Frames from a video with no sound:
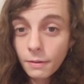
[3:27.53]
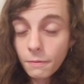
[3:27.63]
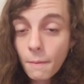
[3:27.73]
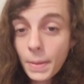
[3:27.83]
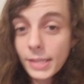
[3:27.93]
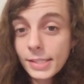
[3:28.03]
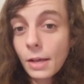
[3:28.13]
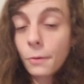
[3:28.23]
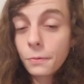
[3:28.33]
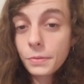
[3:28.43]
from
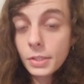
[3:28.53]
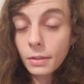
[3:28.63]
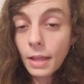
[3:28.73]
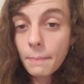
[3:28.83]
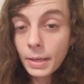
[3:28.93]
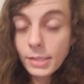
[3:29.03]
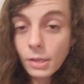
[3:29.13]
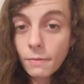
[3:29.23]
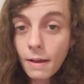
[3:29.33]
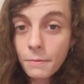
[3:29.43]
myself to let
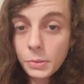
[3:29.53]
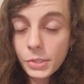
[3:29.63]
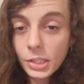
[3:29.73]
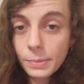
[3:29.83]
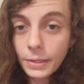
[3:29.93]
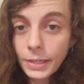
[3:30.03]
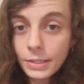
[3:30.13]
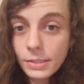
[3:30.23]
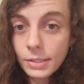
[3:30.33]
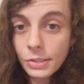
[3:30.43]
myself have those
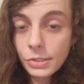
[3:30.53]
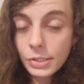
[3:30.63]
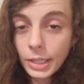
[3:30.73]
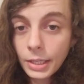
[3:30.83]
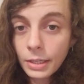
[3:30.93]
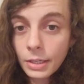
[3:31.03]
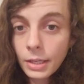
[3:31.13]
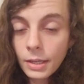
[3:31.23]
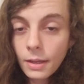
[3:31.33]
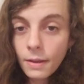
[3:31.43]
experiences and
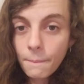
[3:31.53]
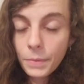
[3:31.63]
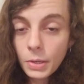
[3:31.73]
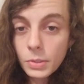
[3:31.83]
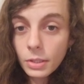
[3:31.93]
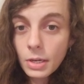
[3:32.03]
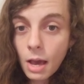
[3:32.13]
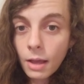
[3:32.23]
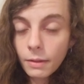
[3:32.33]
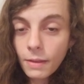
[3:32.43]
you know to
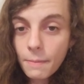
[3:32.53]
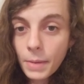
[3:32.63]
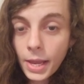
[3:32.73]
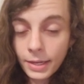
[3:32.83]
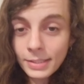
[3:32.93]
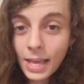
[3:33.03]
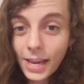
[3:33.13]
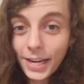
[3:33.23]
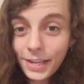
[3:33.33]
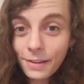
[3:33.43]
not let my
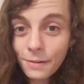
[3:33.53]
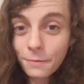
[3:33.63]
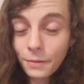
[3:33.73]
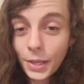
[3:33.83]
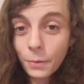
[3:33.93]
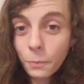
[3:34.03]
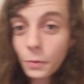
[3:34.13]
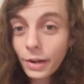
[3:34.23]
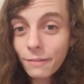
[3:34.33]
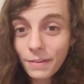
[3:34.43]
anxiety of like
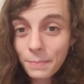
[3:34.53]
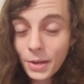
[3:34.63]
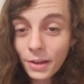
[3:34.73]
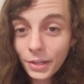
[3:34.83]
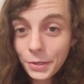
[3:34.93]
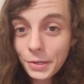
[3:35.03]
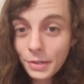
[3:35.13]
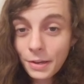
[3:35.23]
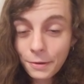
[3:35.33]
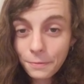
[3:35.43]
what if i'm not good
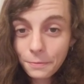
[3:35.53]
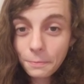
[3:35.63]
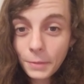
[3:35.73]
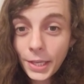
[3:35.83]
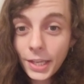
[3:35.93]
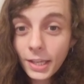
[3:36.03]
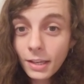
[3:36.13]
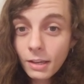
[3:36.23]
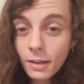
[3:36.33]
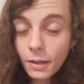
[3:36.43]
enough like
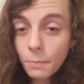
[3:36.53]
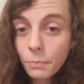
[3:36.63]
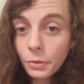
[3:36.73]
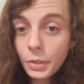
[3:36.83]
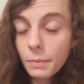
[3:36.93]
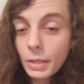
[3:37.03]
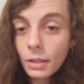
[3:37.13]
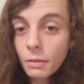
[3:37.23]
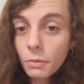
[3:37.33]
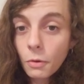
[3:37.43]
complete
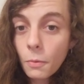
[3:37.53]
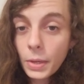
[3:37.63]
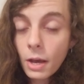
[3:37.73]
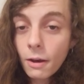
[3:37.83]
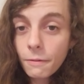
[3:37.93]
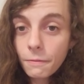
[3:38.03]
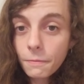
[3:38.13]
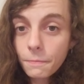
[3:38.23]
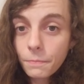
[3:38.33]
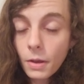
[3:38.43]
me throw me
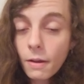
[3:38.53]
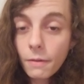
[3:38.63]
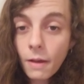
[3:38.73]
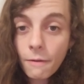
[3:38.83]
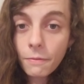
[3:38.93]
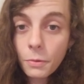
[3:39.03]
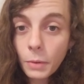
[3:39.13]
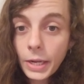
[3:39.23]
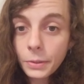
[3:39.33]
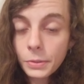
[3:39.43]
off off the
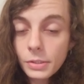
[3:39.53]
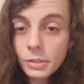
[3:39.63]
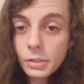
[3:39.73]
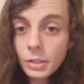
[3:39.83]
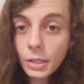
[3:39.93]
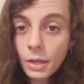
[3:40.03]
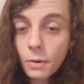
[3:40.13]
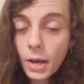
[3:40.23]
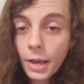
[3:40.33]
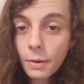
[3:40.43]
rails you
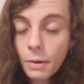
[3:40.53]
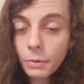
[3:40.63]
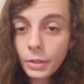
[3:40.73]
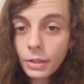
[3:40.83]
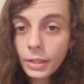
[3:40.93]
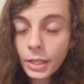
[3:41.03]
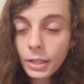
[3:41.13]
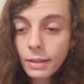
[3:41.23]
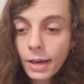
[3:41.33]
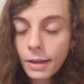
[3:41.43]
know i, I really think
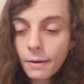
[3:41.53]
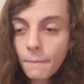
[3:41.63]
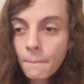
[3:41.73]
that